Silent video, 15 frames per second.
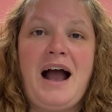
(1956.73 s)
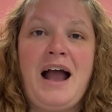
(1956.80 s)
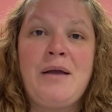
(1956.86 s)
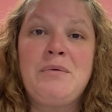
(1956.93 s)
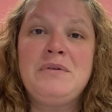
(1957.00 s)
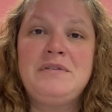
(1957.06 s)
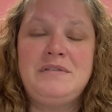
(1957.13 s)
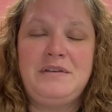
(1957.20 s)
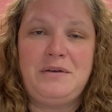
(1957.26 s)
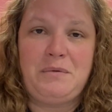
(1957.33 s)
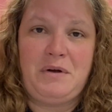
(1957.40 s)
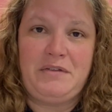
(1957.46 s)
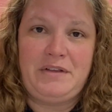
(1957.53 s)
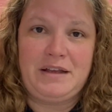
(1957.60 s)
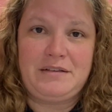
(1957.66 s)
I will see
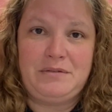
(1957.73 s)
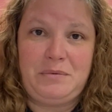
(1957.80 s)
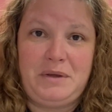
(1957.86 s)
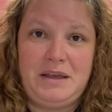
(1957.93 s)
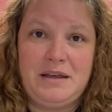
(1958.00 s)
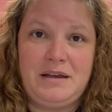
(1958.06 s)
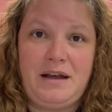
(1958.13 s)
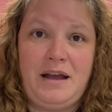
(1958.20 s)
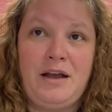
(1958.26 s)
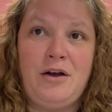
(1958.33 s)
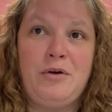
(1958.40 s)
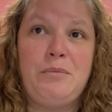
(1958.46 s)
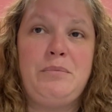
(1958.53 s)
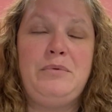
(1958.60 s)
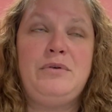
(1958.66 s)
you all next week. I
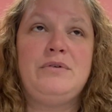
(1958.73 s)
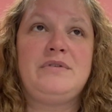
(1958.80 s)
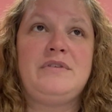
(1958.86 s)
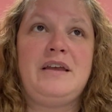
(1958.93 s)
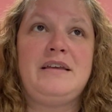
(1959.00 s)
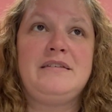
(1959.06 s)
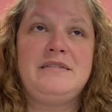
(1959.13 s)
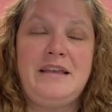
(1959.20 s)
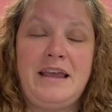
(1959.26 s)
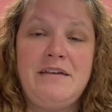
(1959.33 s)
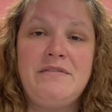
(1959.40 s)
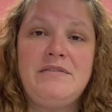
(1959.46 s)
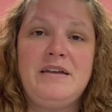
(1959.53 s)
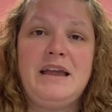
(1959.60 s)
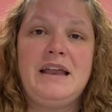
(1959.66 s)
hope you stay
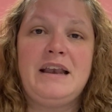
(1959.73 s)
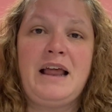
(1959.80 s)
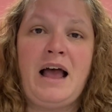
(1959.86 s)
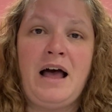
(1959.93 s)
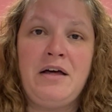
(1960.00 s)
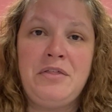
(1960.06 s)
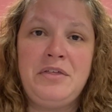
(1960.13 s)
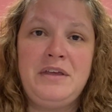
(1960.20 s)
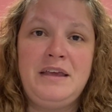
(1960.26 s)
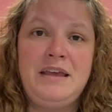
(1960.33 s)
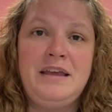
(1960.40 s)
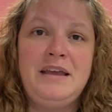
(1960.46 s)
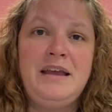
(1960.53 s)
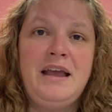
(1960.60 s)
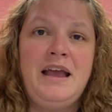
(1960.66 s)
safe and
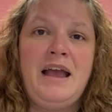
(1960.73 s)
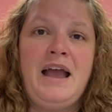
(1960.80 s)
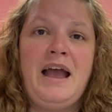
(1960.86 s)
healthy,